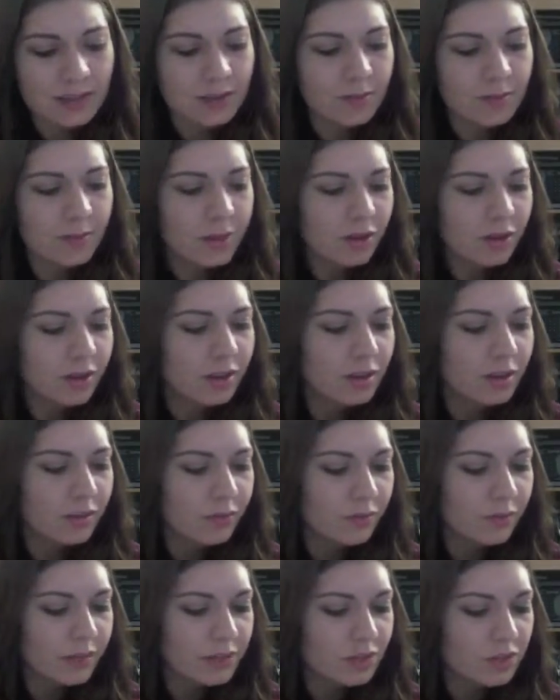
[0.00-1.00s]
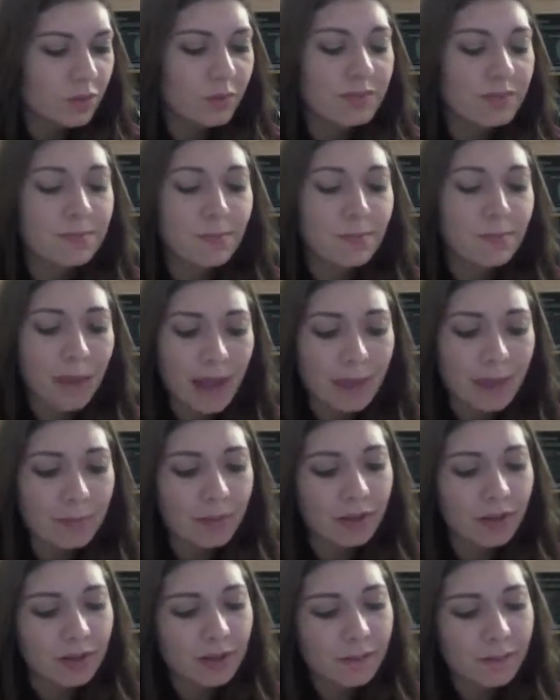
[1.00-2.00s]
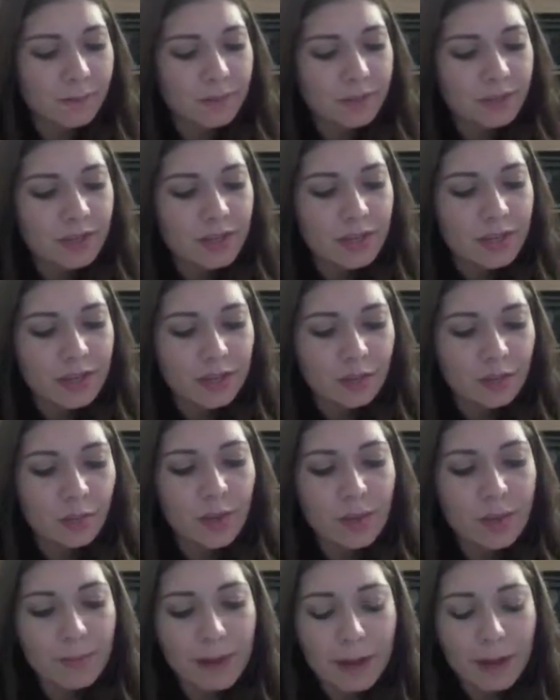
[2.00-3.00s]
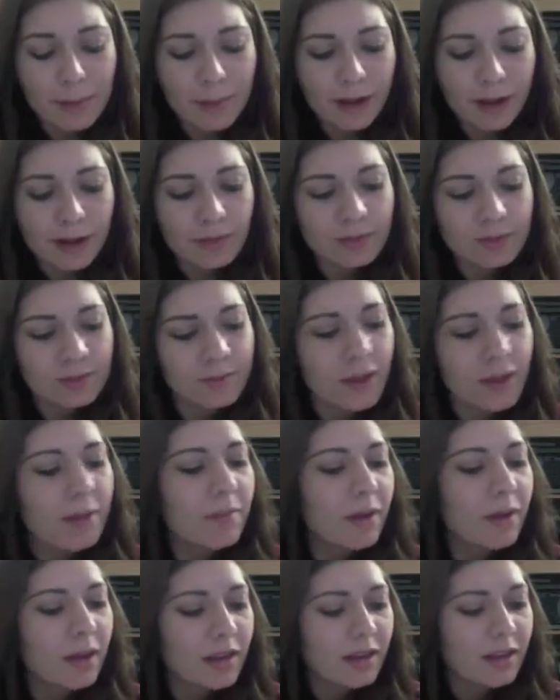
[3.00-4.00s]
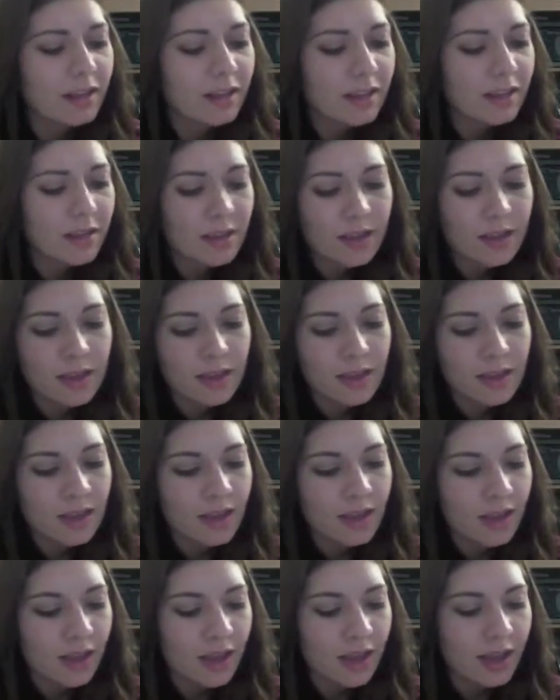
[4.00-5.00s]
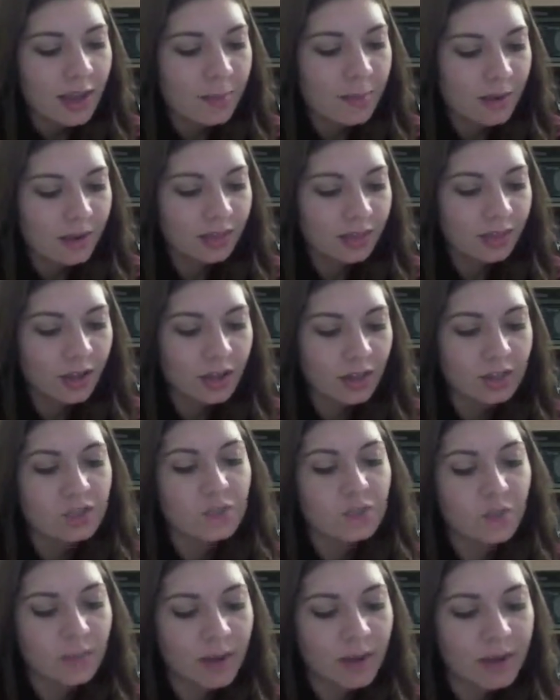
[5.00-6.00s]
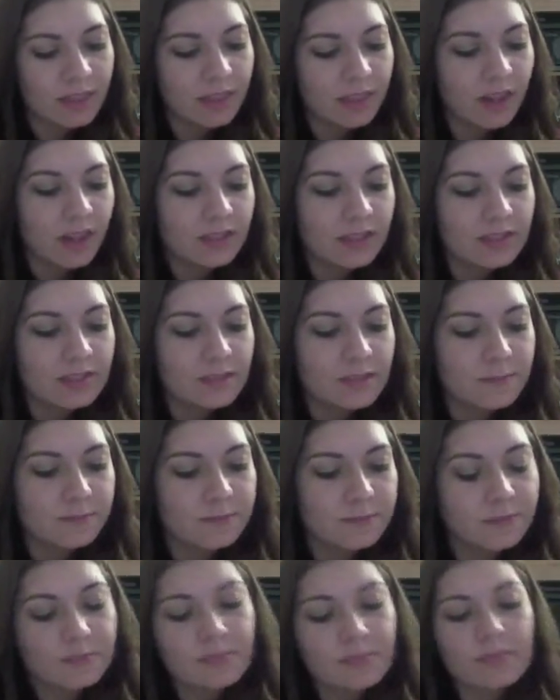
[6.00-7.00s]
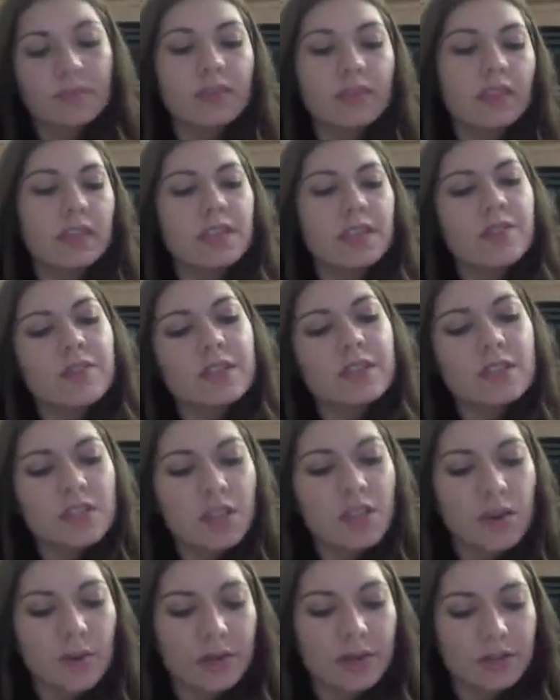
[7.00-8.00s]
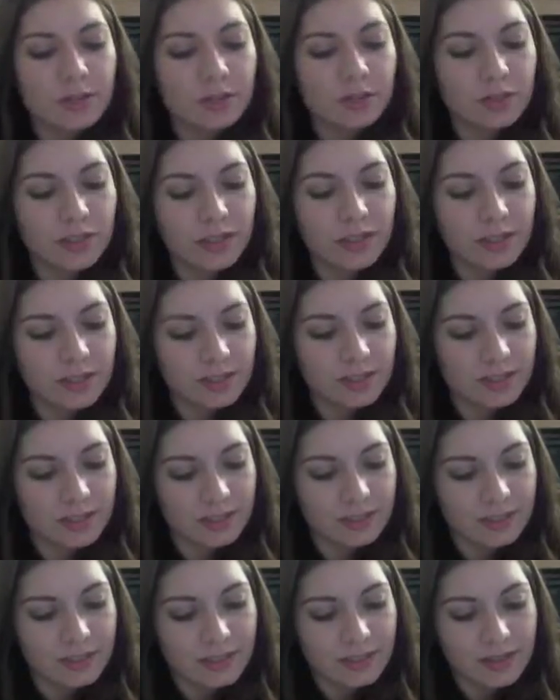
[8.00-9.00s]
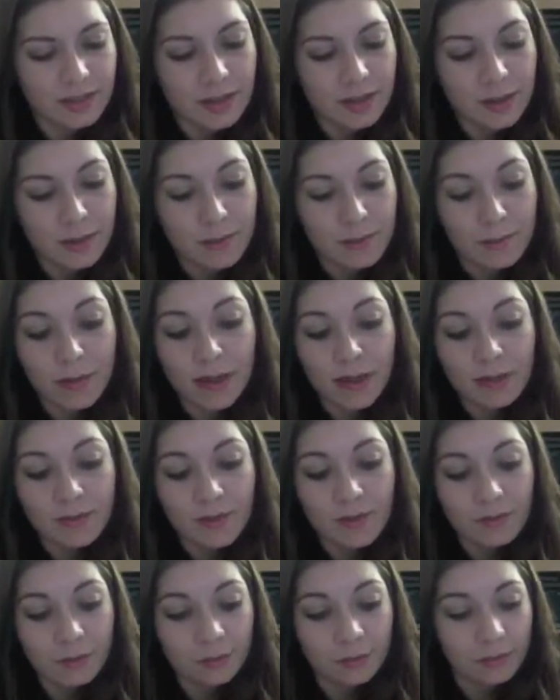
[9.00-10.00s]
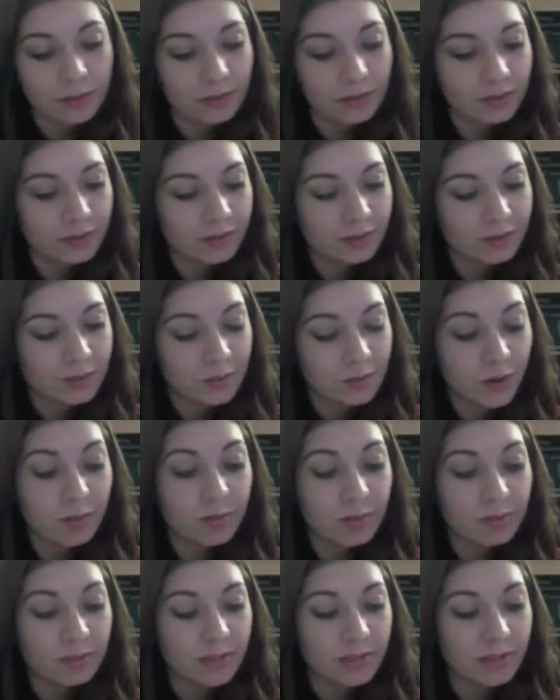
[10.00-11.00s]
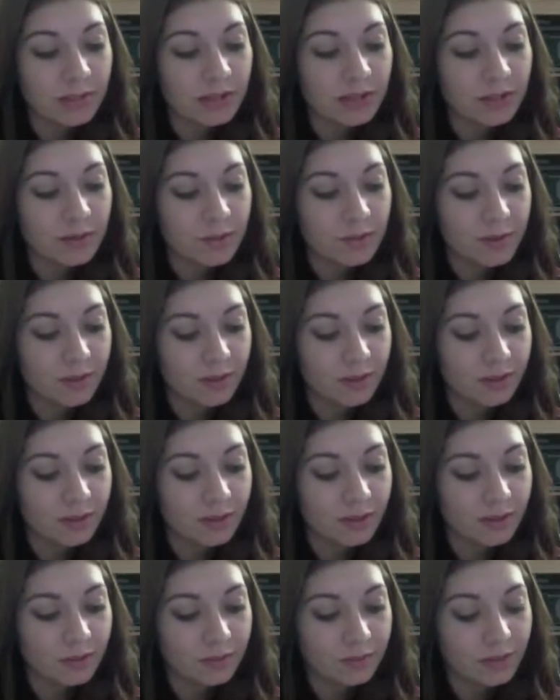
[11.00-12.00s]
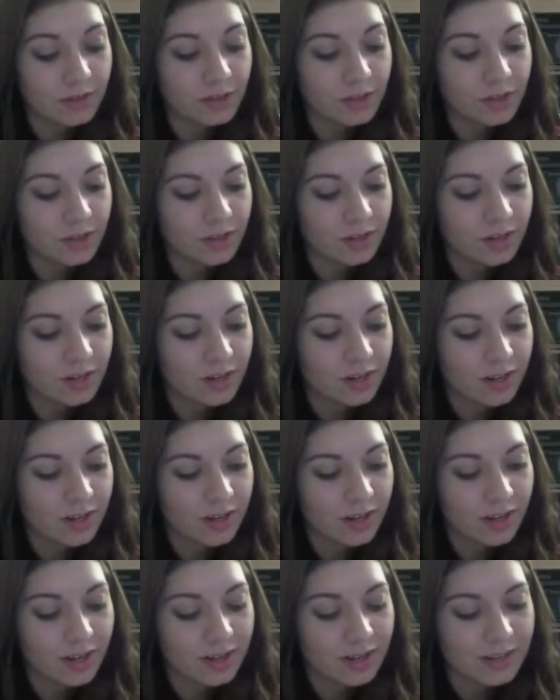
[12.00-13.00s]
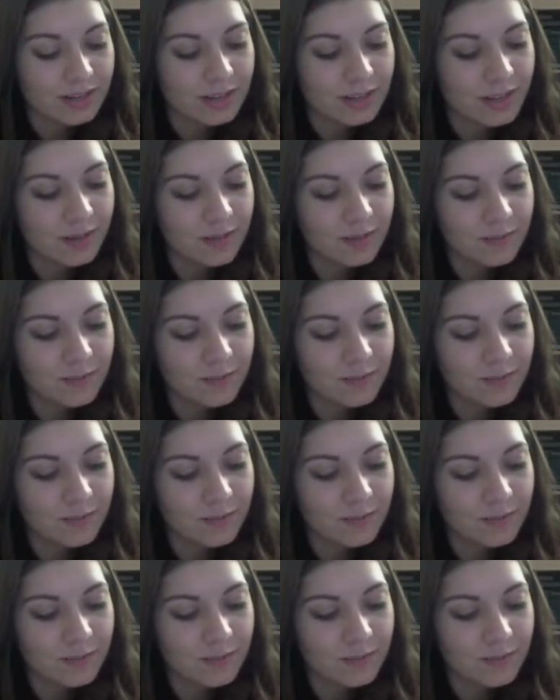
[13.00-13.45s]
An Imperial Affliction was my book, in the way my body was my body, and my thoughts were my thoughts. Even so, I told Augustus, my favorite book is probably An Imperial Affliction, I said.